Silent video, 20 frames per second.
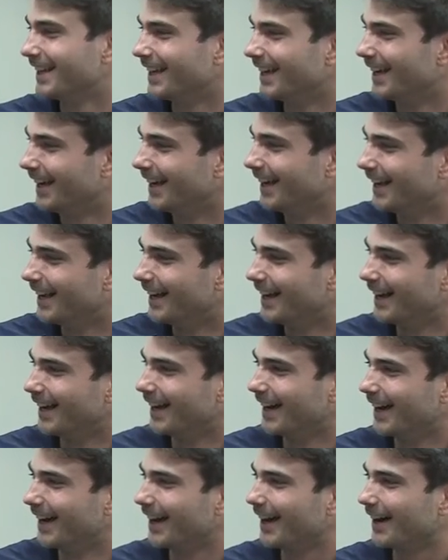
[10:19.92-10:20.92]

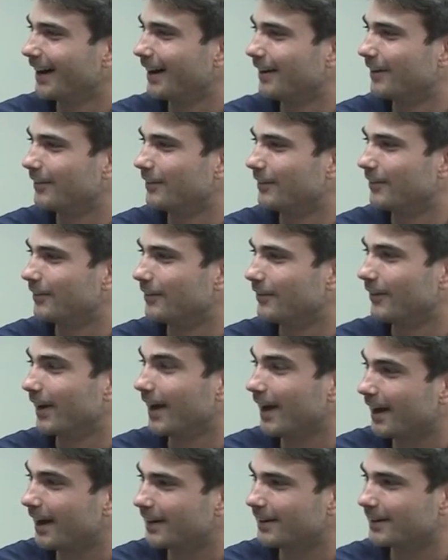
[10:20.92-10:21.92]

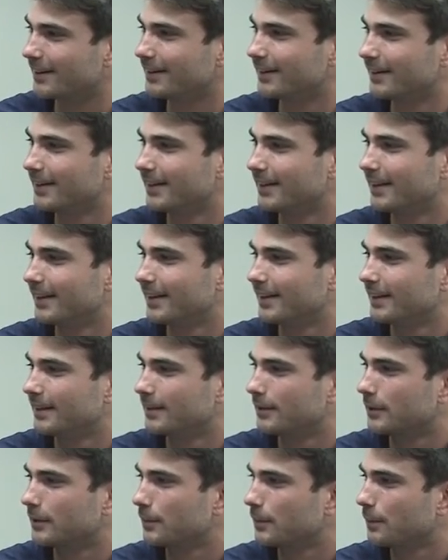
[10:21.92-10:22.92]

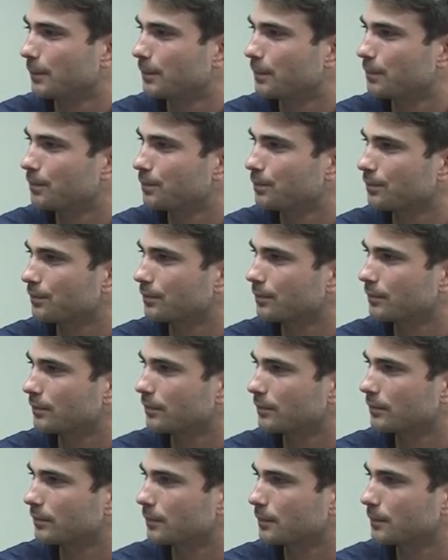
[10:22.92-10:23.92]

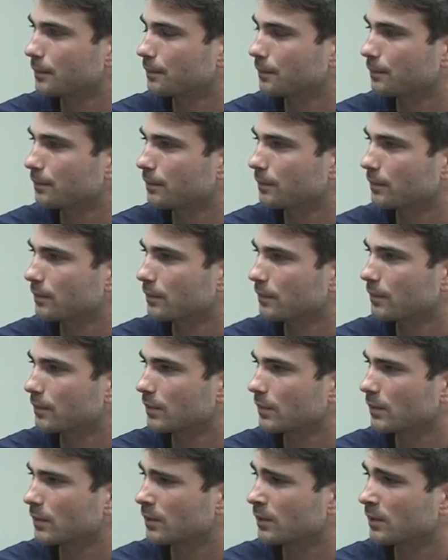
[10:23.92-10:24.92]

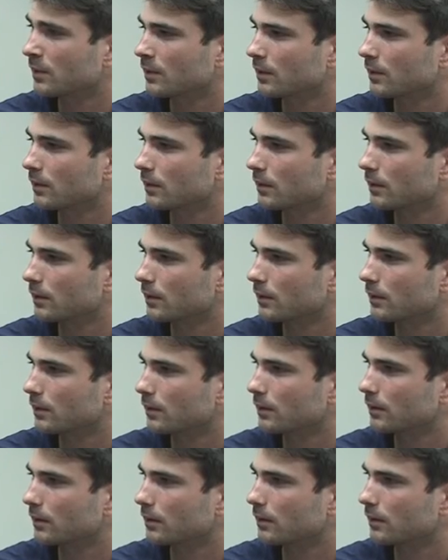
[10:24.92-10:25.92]

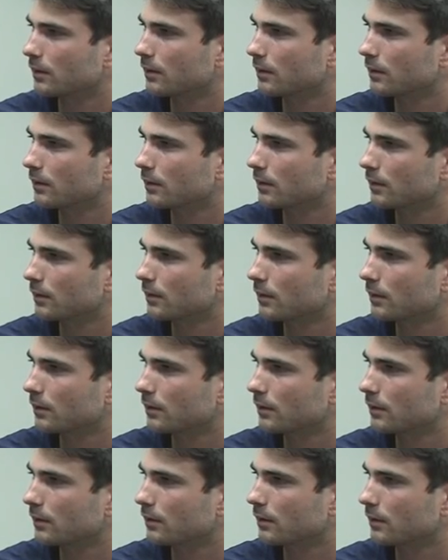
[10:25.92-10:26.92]

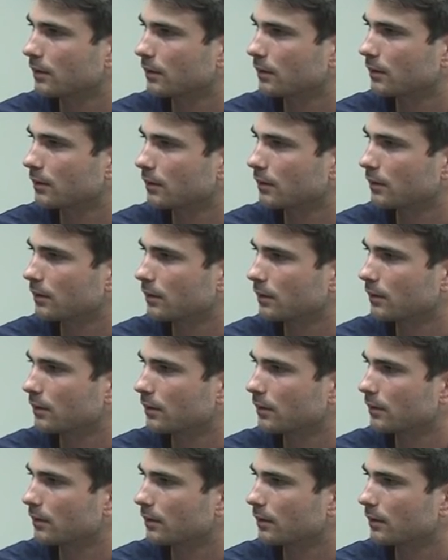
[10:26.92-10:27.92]
[no speech]